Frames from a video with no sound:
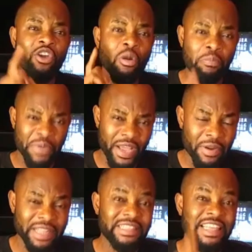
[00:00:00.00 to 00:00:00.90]
your
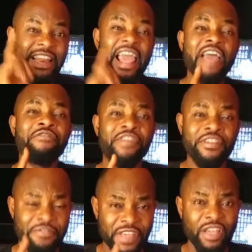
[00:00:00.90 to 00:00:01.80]
parents in
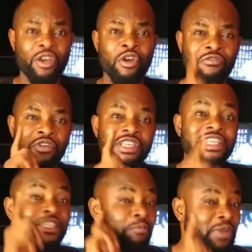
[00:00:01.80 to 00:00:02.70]
everything, for
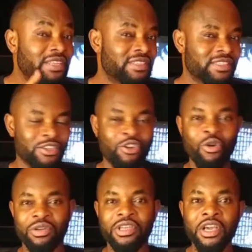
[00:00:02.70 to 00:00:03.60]
this pleases
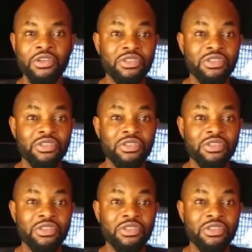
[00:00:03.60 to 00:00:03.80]
God.